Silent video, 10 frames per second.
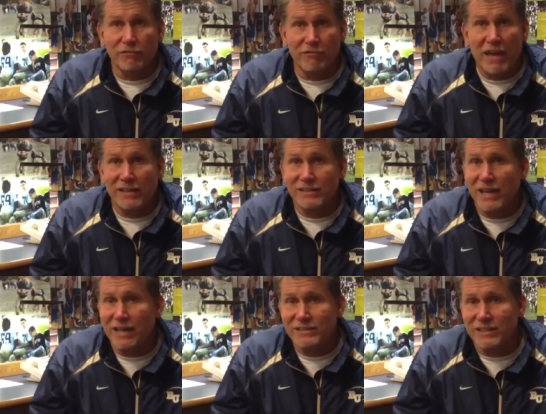
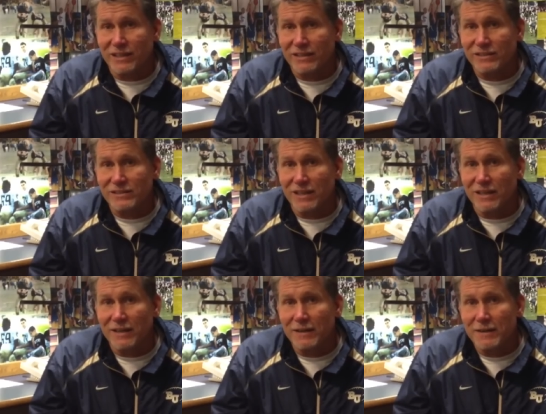fantastic is uh,